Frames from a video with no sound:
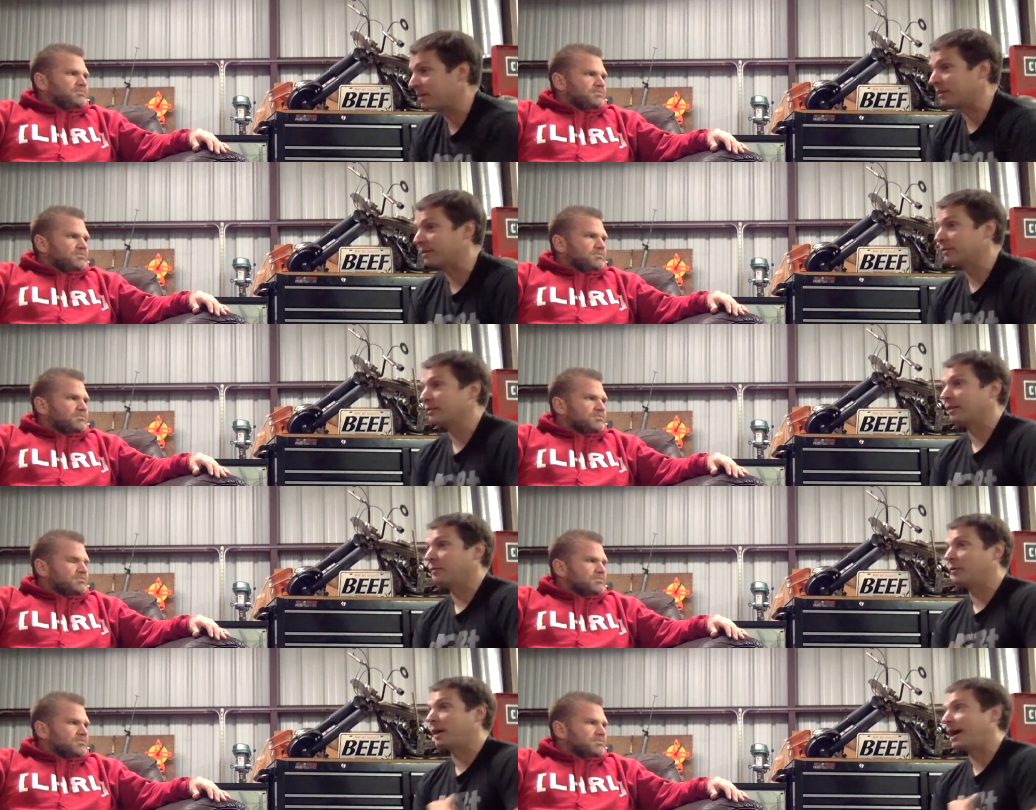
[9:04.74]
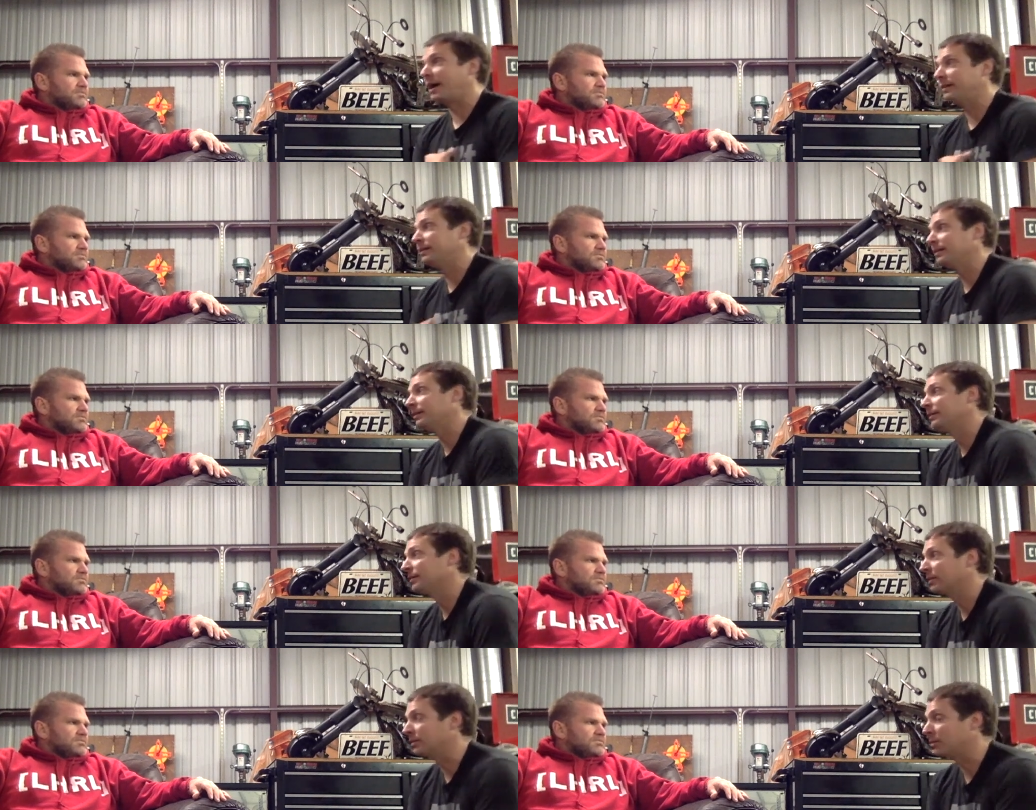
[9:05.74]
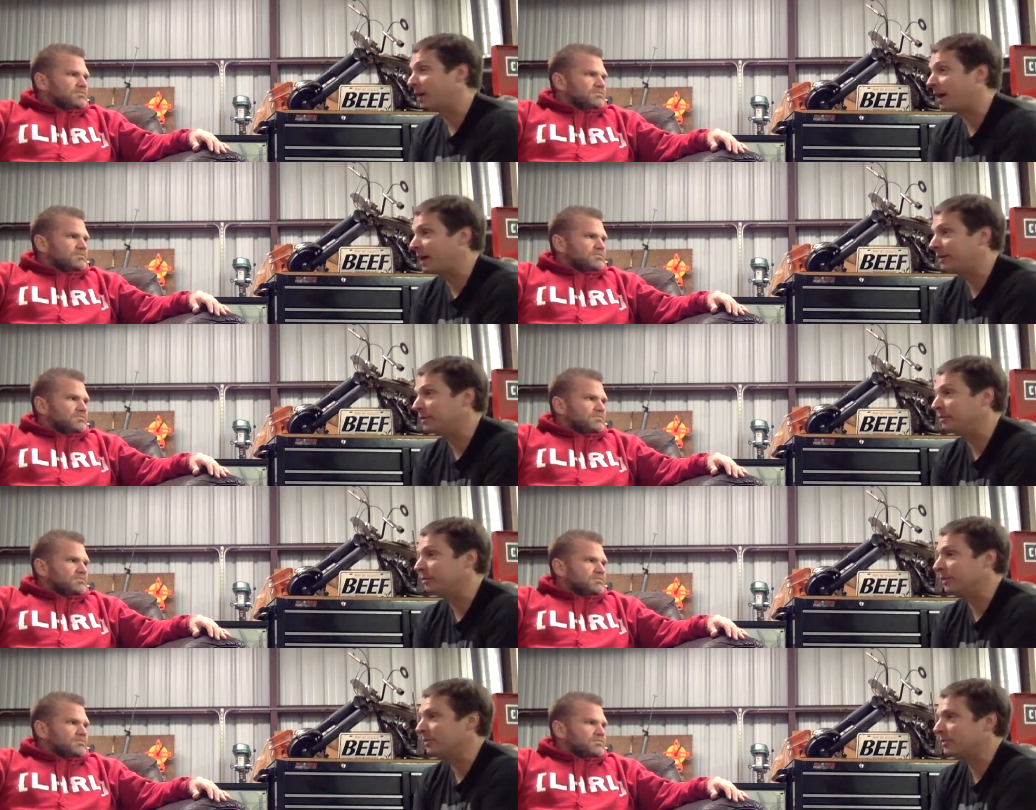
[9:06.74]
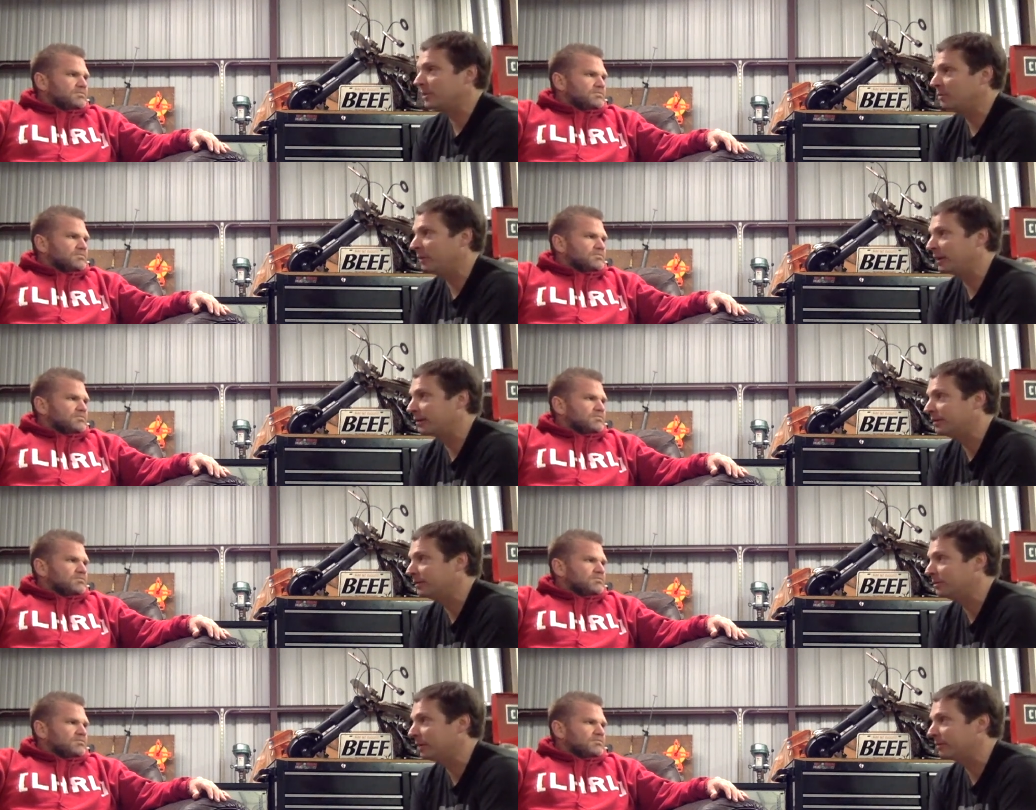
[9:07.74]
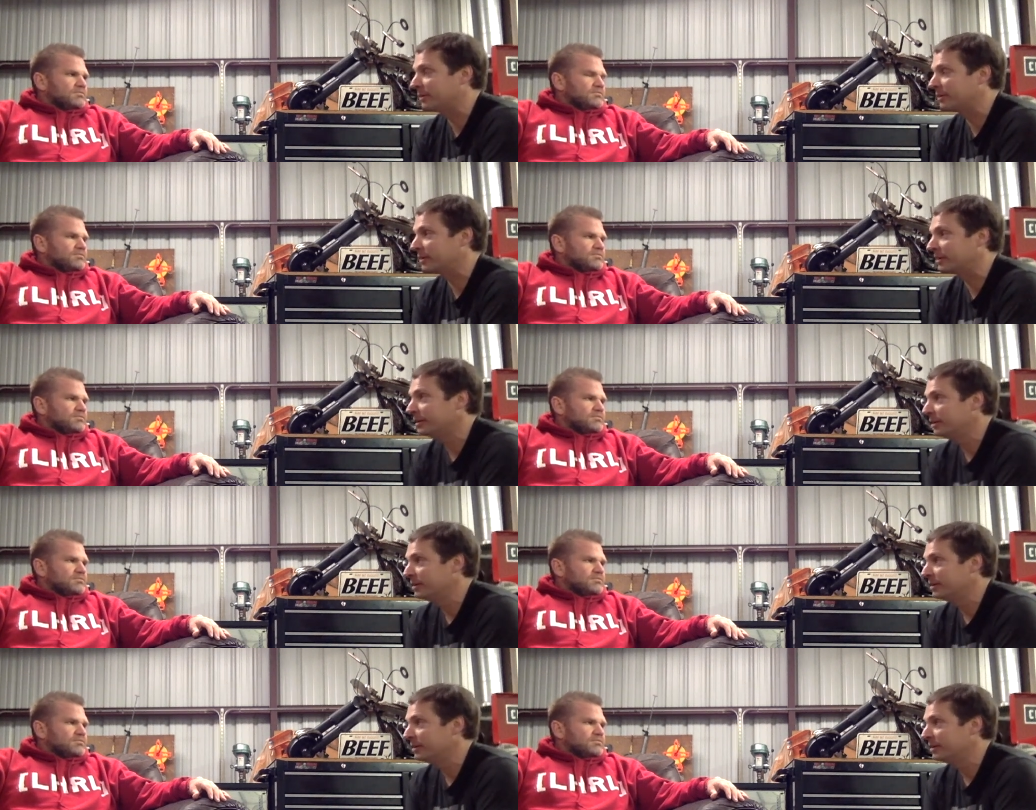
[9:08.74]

Speaker 1: that that what I did or what I do is the way to do everything.